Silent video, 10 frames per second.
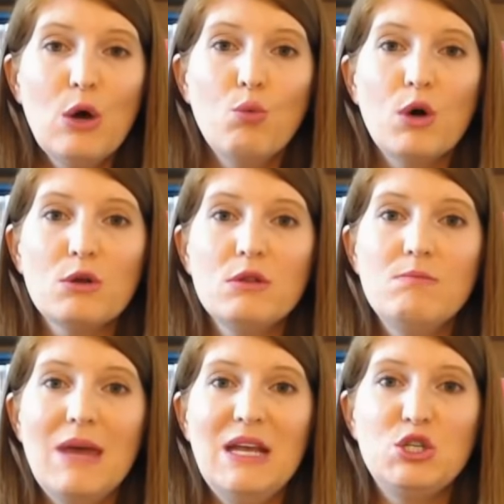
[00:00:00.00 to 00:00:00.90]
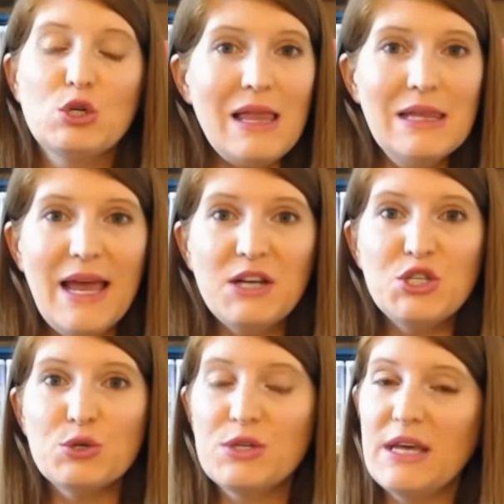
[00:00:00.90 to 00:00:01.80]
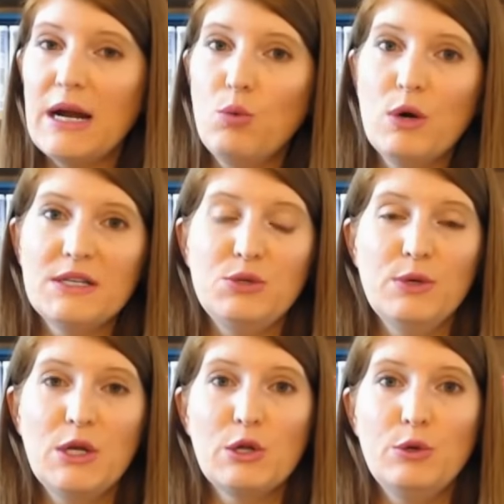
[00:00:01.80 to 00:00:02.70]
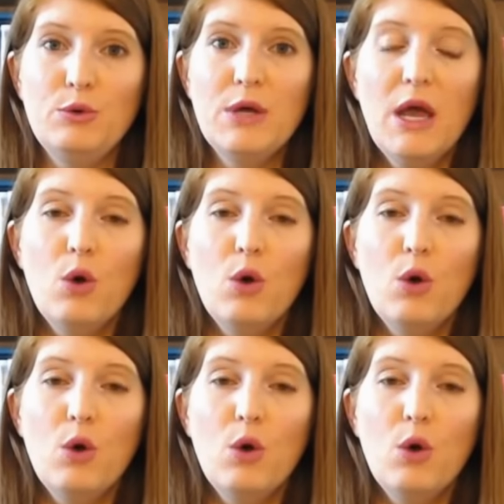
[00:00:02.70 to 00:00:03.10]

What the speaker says: What are the major lectures that I want to include